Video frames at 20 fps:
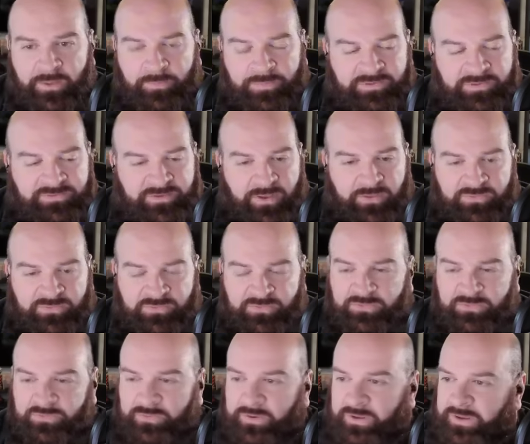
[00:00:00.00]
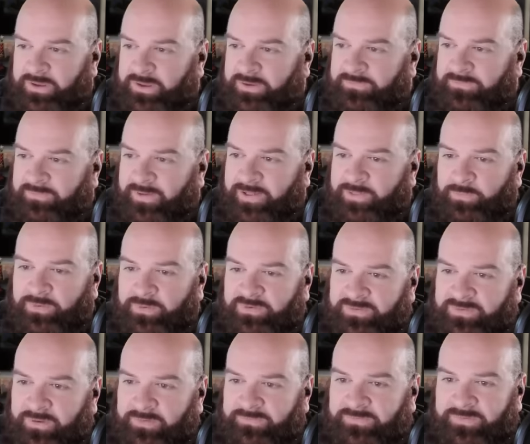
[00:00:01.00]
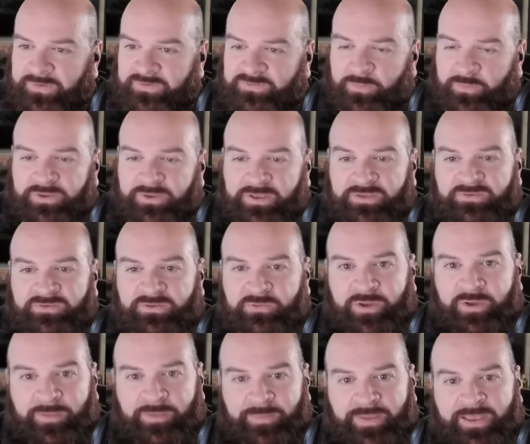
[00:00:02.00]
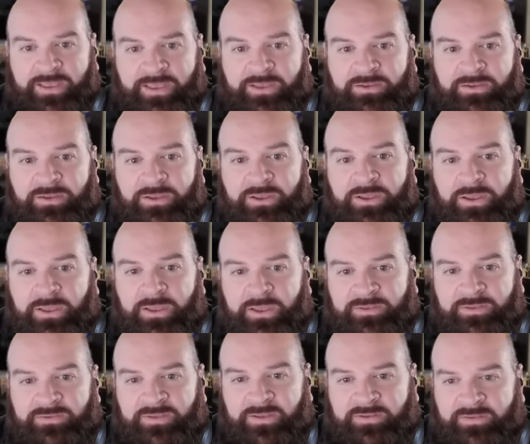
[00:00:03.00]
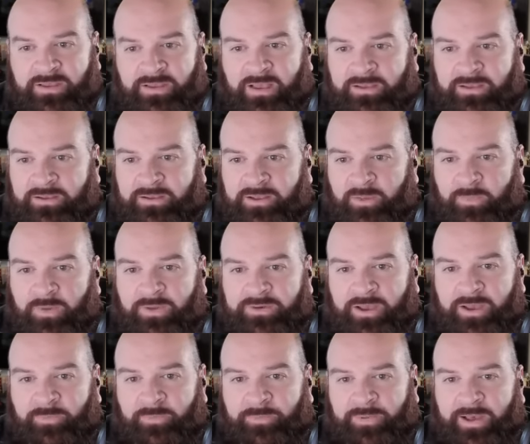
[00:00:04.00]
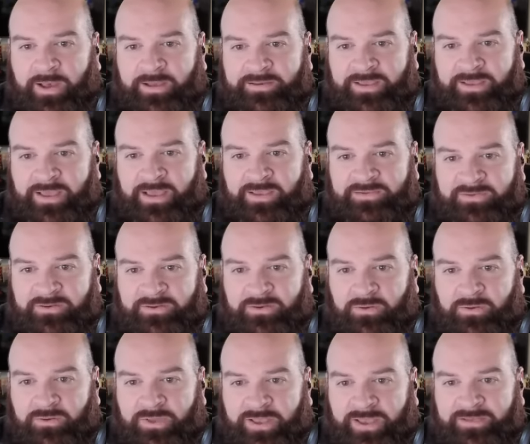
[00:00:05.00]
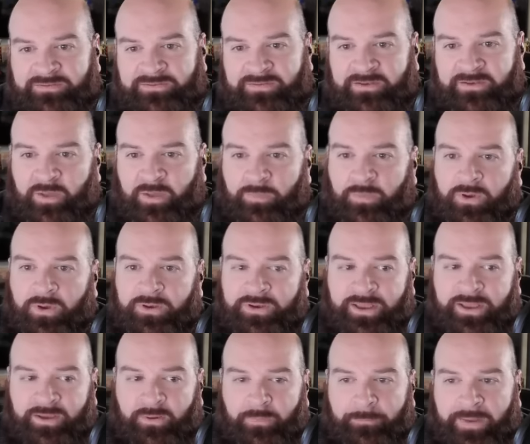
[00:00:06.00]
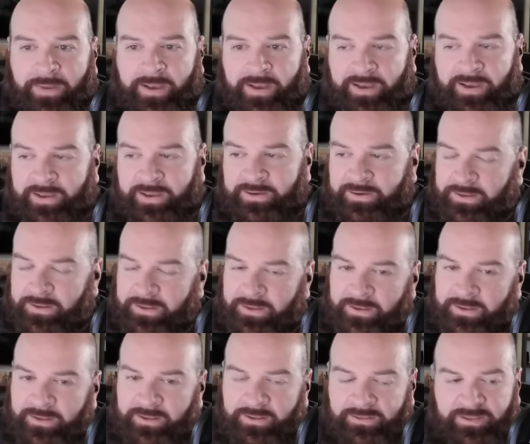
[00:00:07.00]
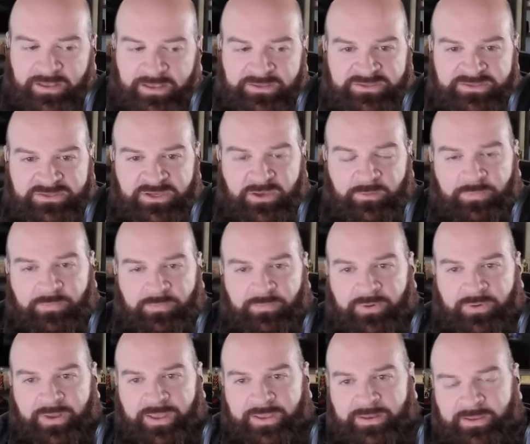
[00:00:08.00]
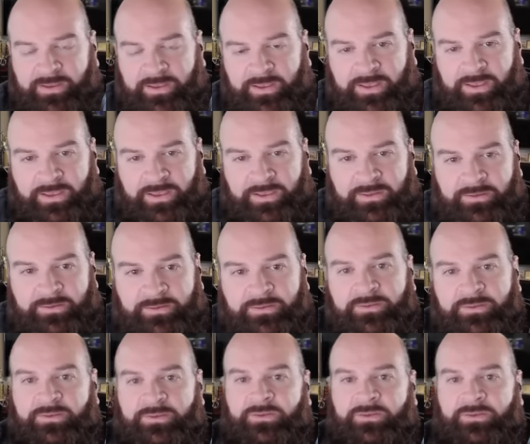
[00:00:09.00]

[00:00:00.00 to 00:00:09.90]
Please also do uh, follow us on Facebook, Instagram, and TikTok at Come On Now Podcast, and on X at Come On Now Pod. Let's jump right in.